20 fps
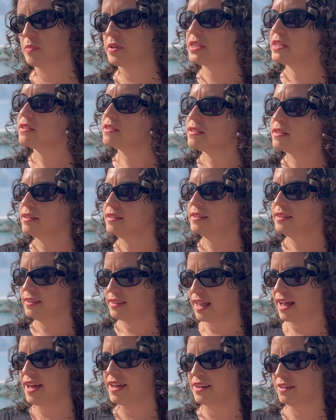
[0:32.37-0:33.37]
But there's a
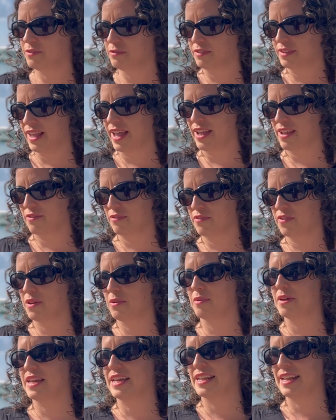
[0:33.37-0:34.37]
lot of life
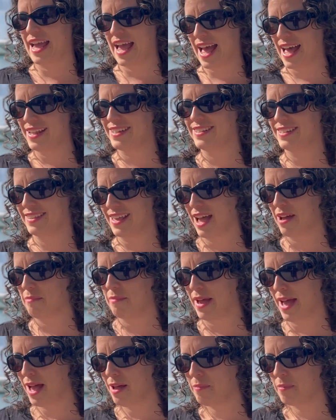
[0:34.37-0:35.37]
that we can add to that
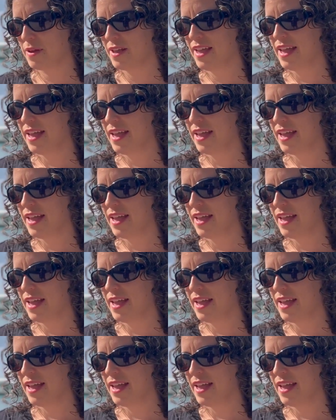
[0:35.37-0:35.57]
map,